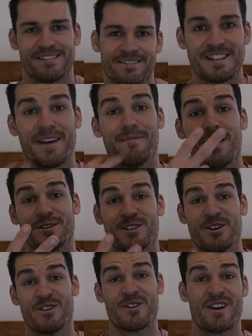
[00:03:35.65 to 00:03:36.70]
Tip number
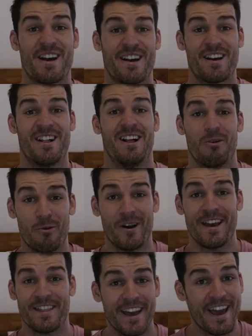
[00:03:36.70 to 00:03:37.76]
two,
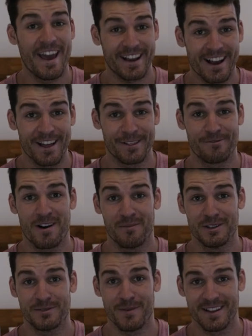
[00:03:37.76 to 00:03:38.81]
where the heck are the
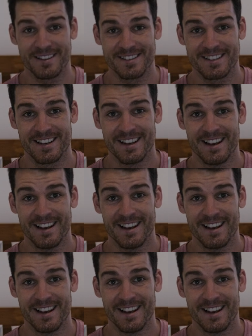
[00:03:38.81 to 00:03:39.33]
rubbish bins?